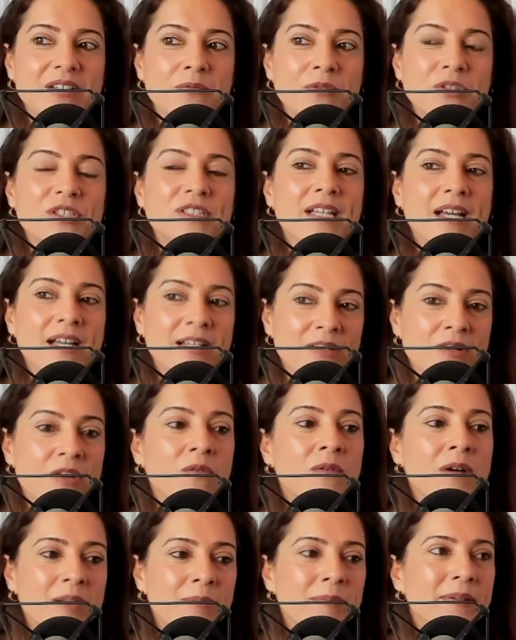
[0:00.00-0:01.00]
which is I
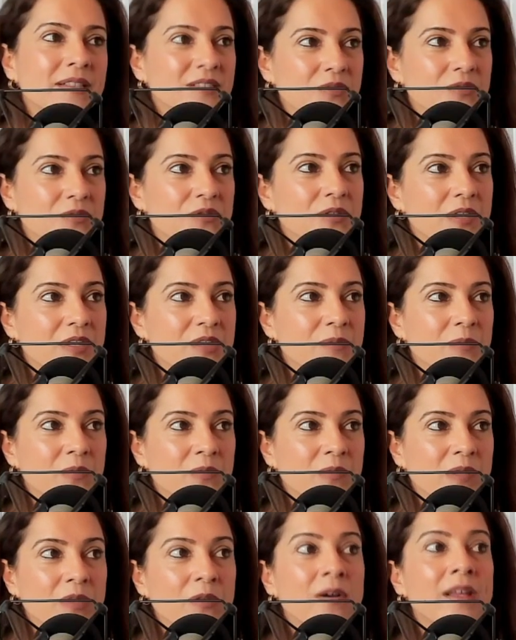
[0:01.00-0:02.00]
know how to be a social
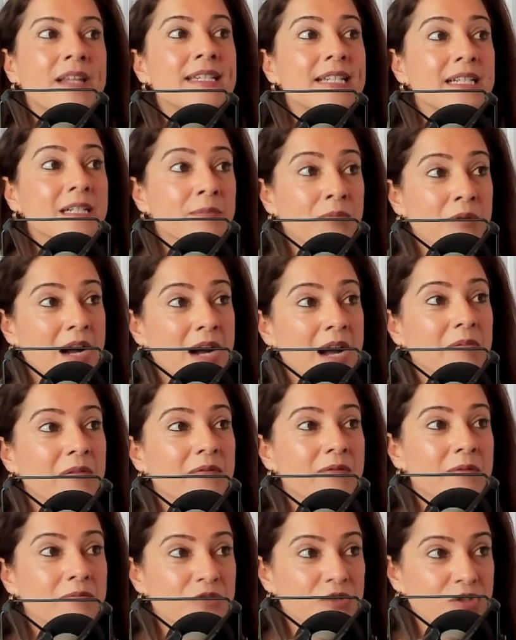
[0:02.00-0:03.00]
entrepreneur. I know how to take a
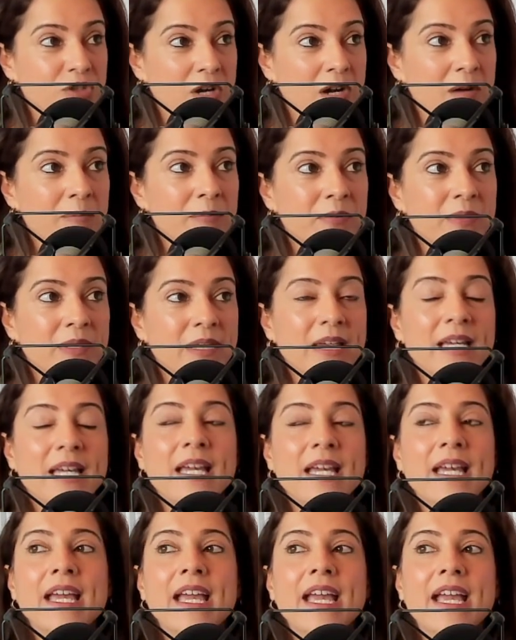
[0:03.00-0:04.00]
problem from jump
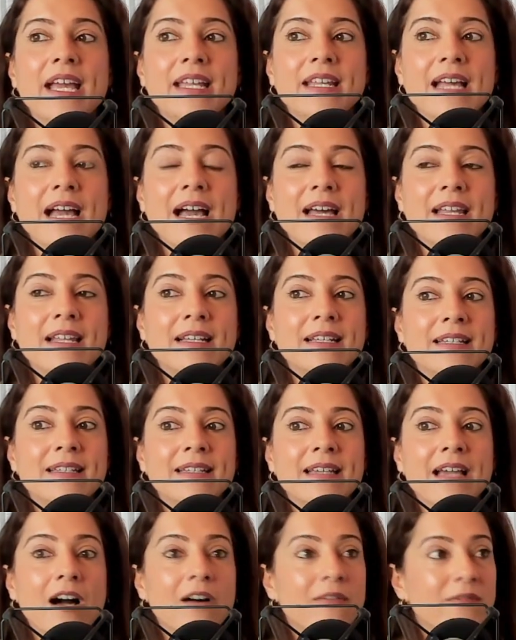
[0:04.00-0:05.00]
and how to
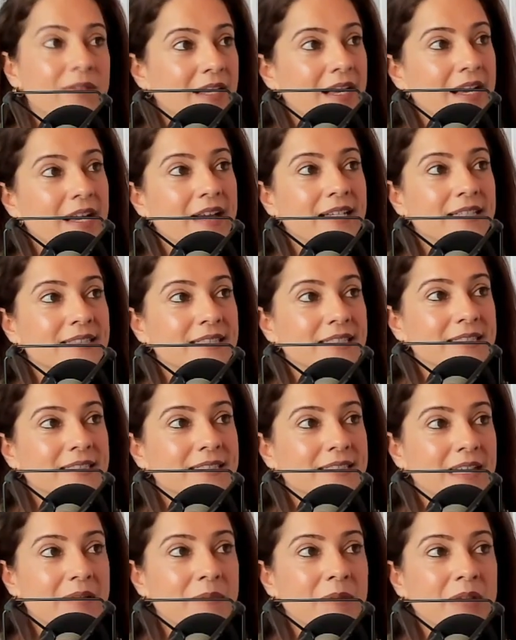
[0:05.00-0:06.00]
galvanize
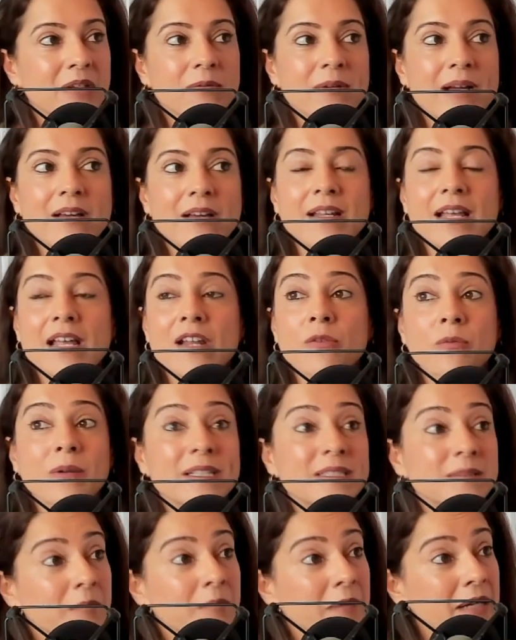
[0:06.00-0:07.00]
excitement around it, how to
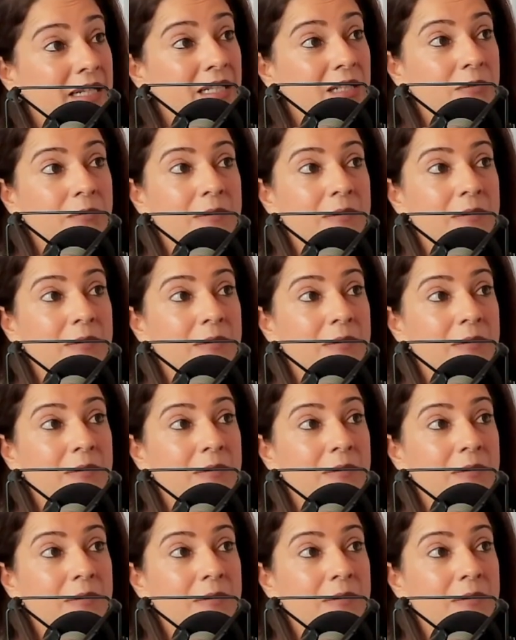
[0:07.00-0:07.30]
raise money